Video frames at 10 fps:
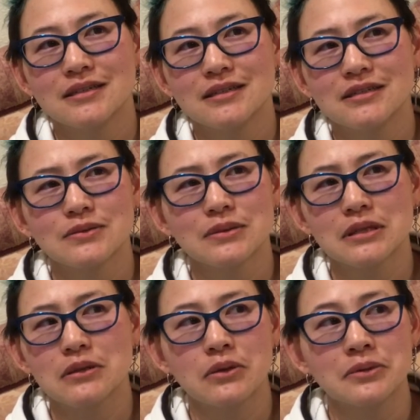It's
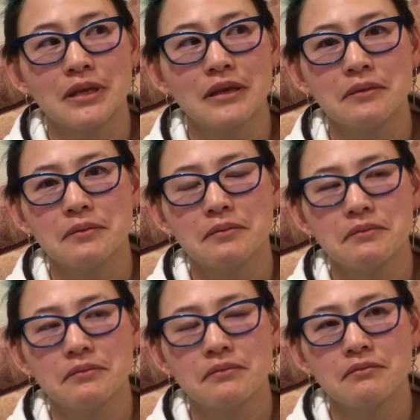really lonely
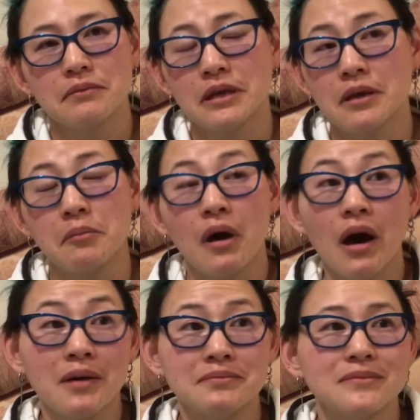being a
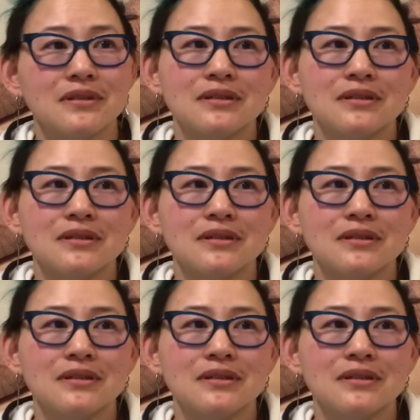mom.